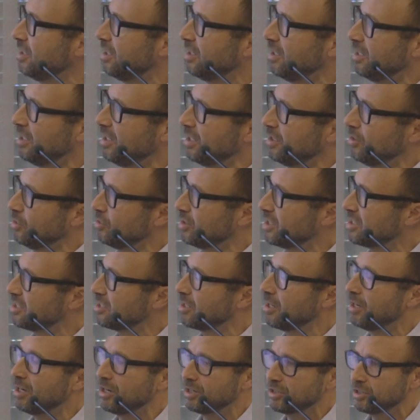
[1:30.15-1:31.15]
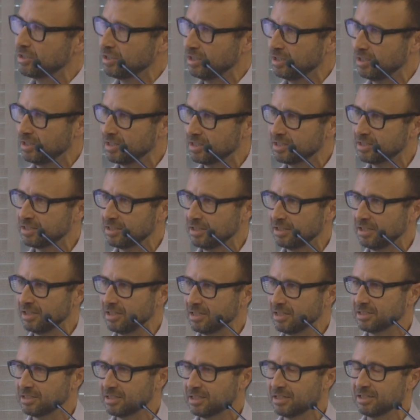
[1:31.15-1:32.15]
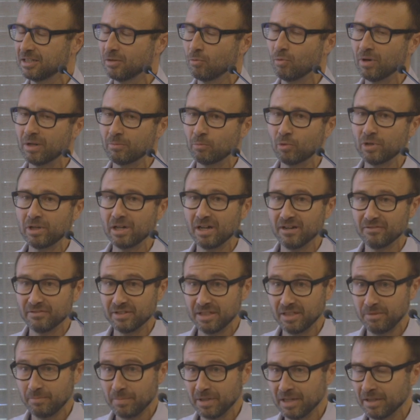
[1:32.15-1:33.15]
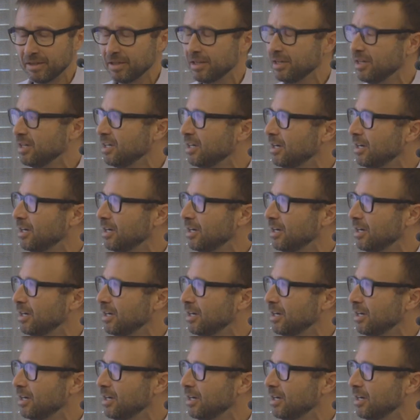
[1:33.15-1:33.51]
not as large as the one we have in IPAD,